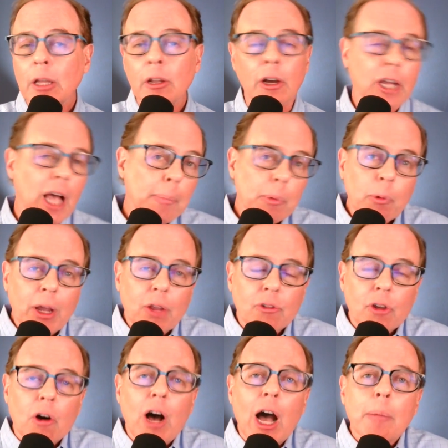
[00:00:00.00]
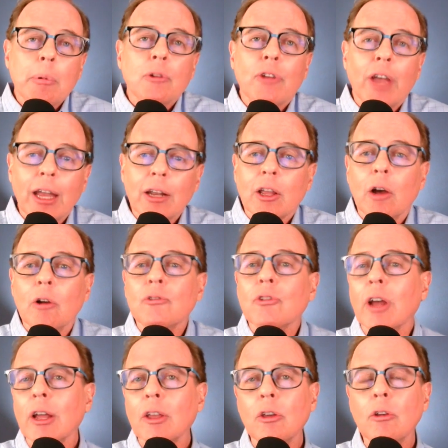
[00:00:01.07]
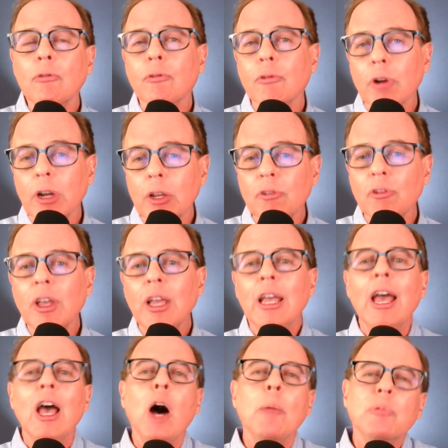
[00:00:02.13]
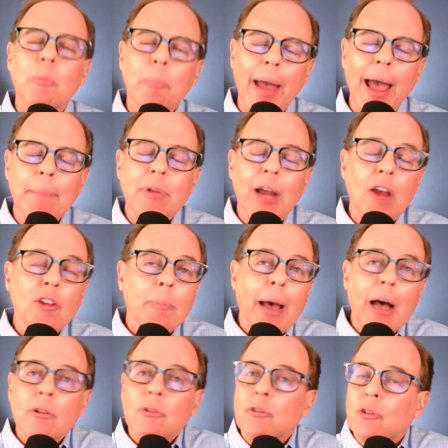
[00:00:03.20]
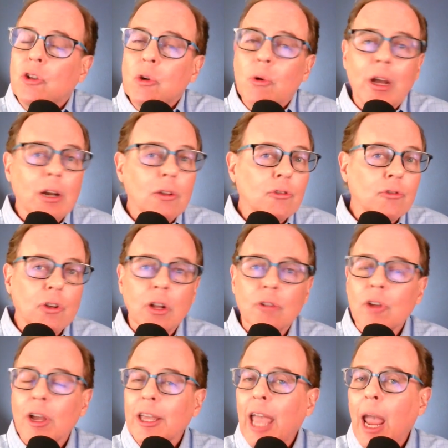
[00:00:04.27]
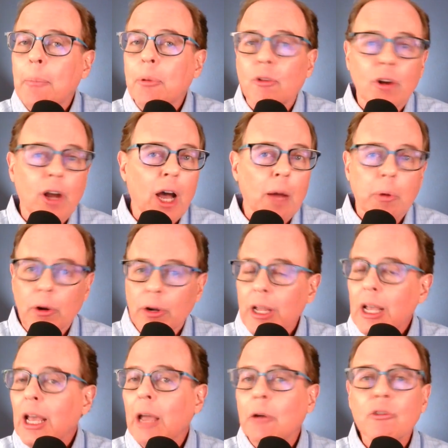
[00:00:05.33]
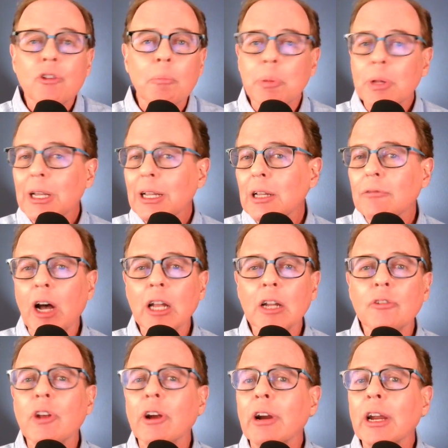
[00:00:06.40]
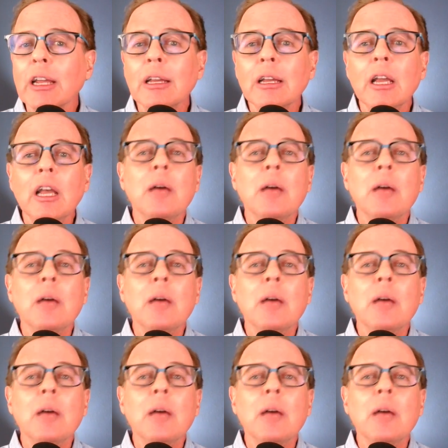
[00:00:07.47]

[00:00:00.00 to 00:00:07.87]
Now, a couple weeks ago, Auburn's head coach, Hugh Freeze, helped to baptize about 200 students on campus at Auburn. It was completely voluntary.